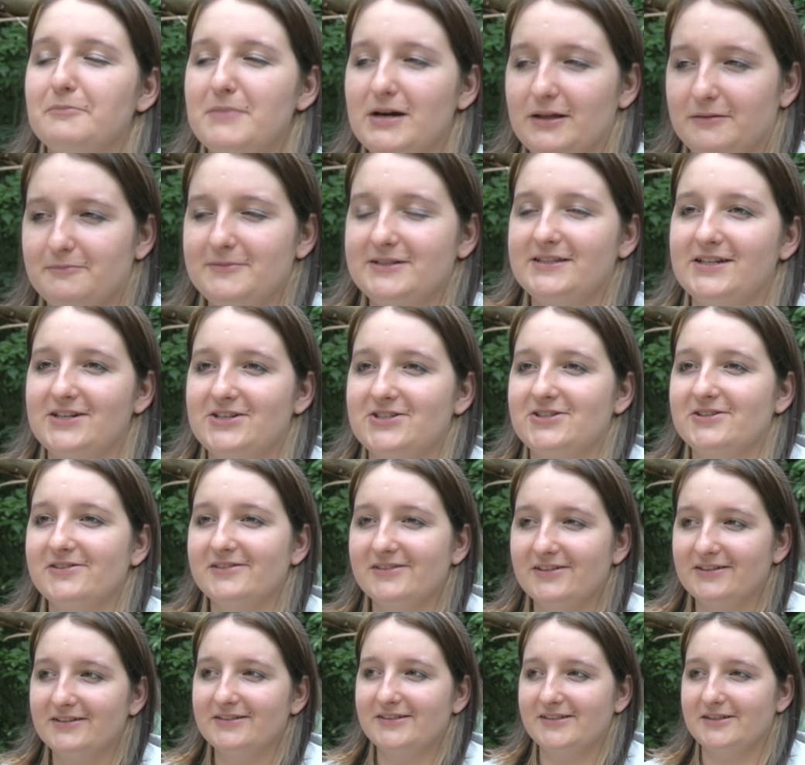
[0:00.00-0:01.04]

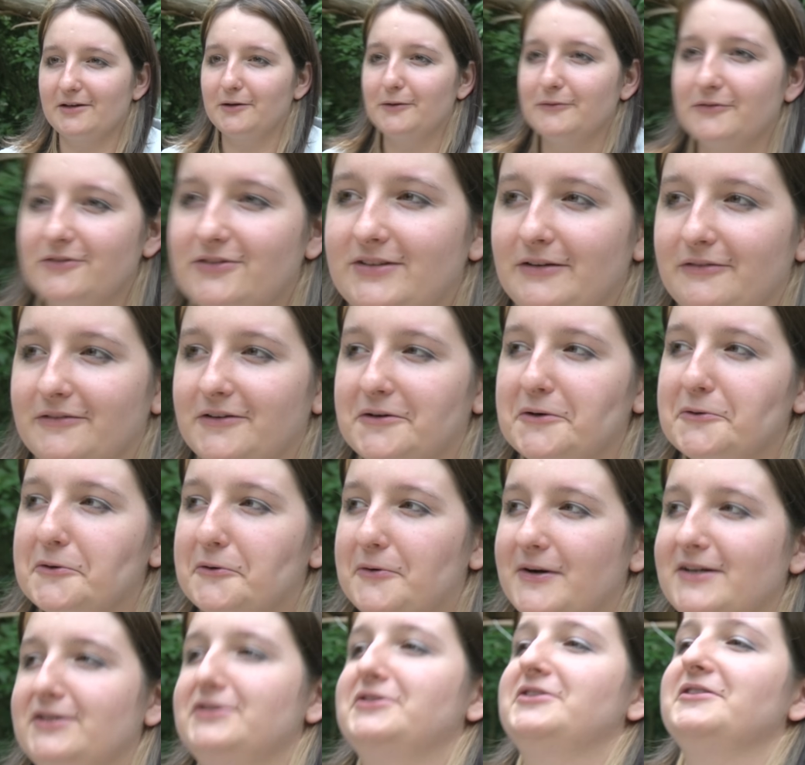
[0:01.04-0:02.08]
Mathematician that solves difficult
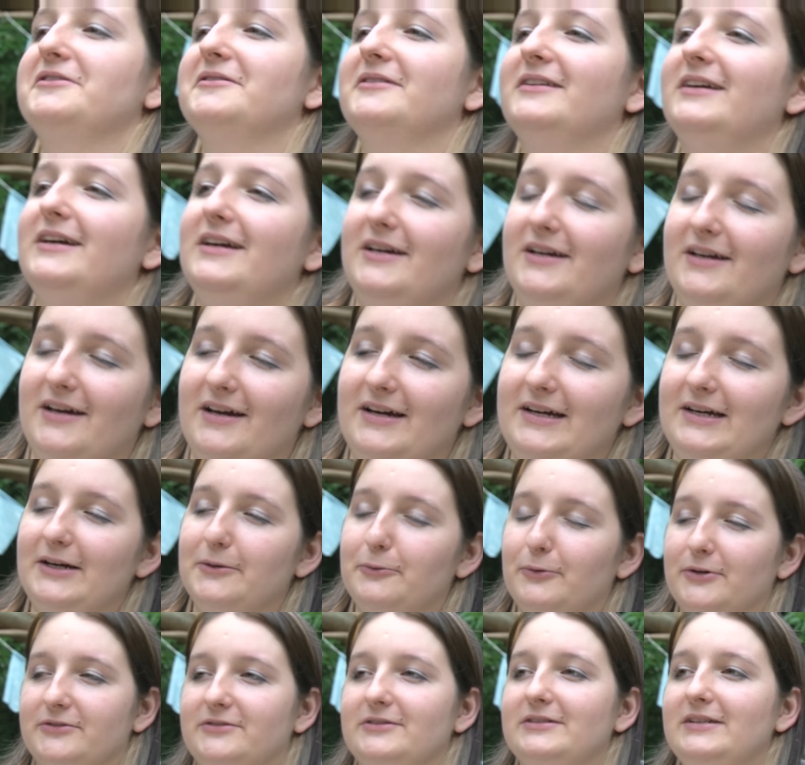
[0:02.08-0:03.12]
question uh,
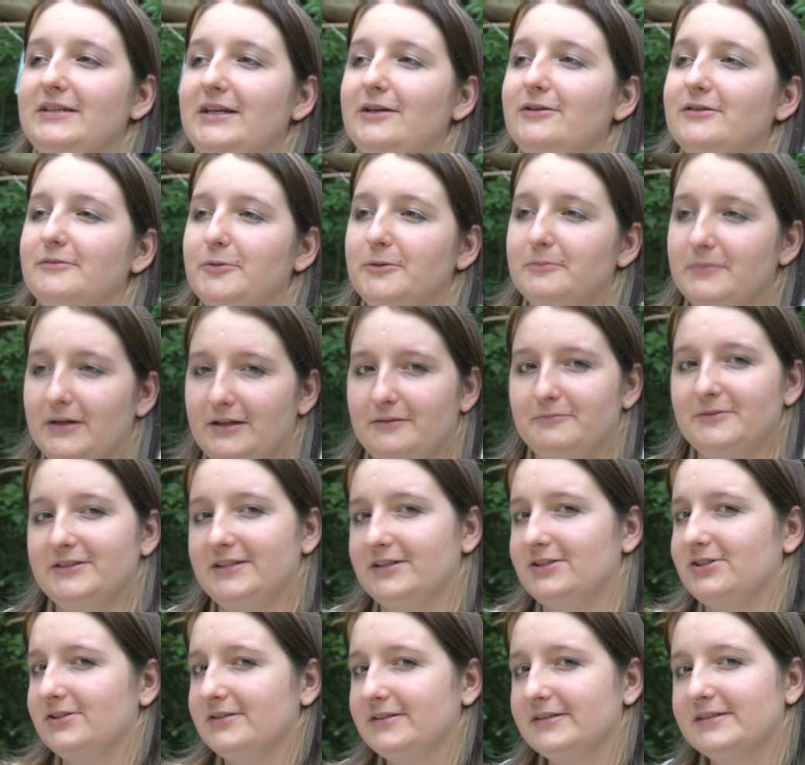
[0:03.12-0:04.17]
wasn't news, but
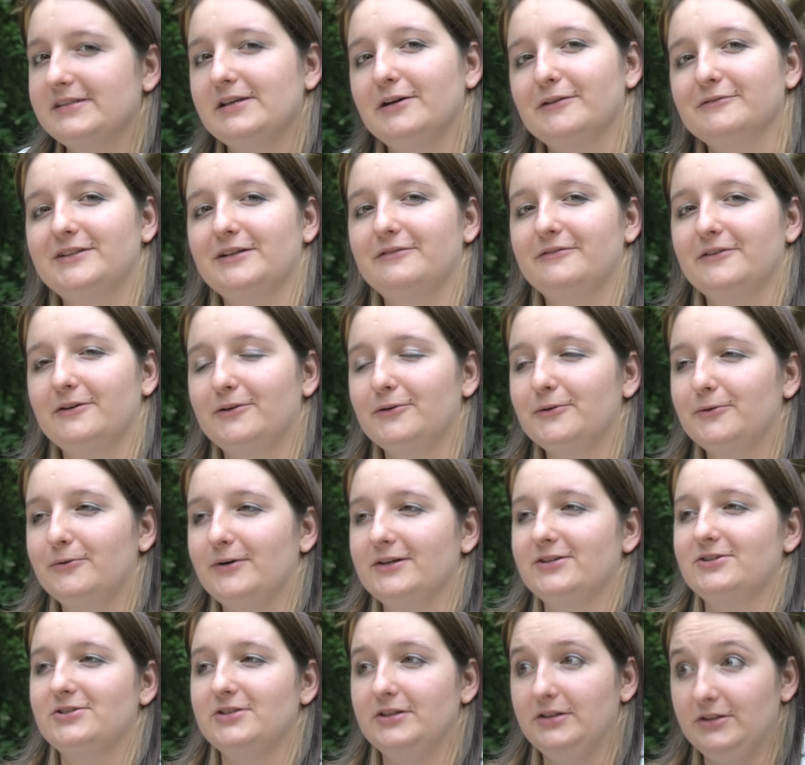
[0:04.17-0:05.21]
mathematician that solved difficult
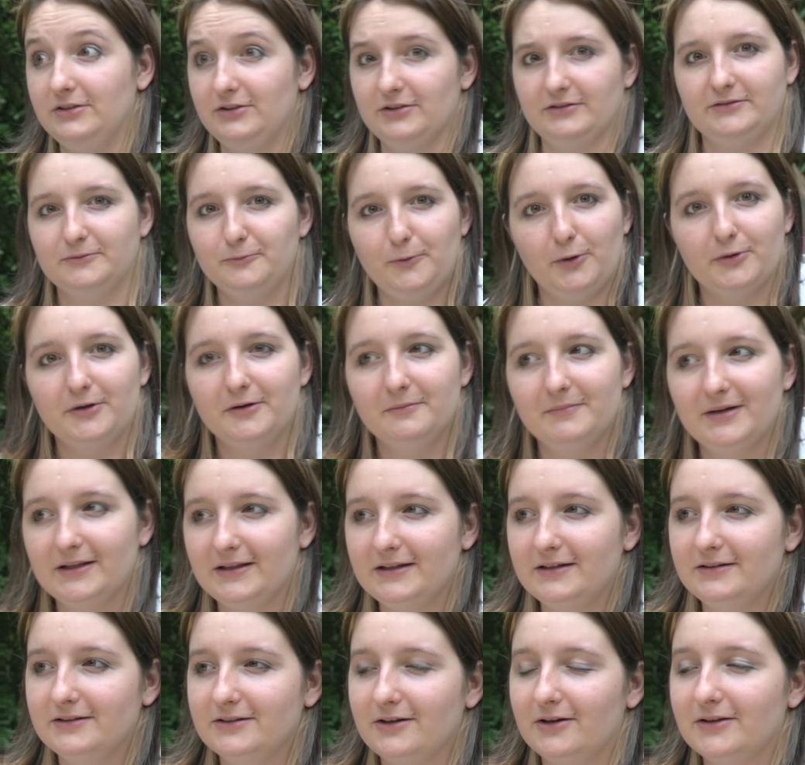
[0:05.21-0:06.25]
question and doesn't want a
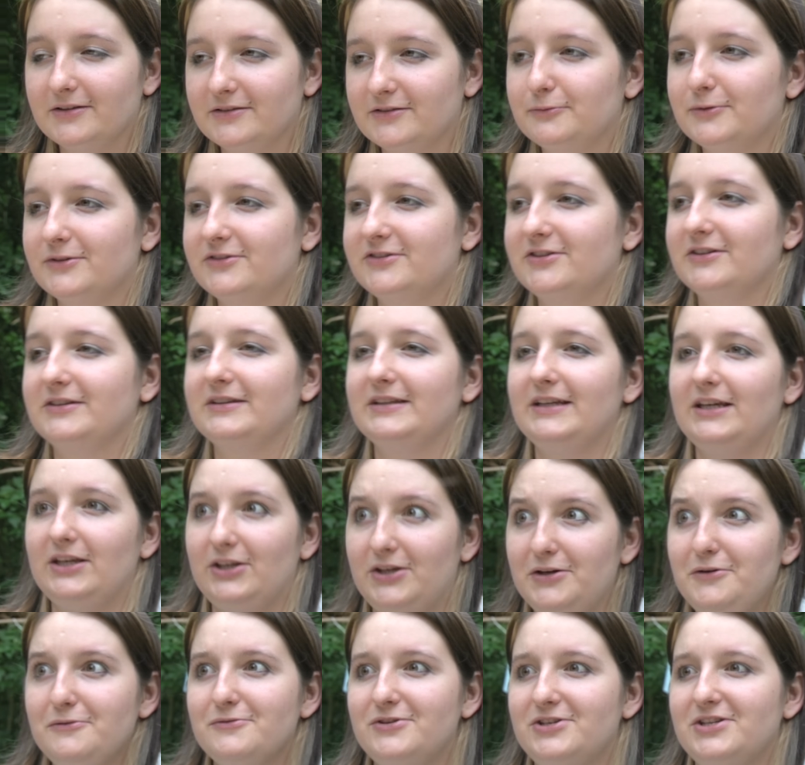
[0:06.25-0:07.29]
million dollars was suddenly
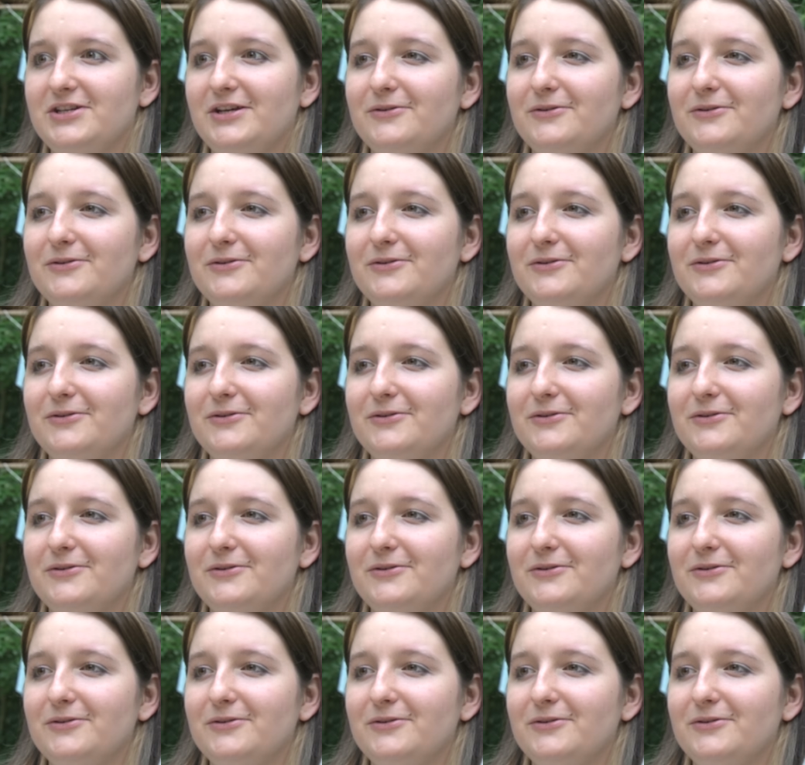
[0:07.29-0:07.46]
huge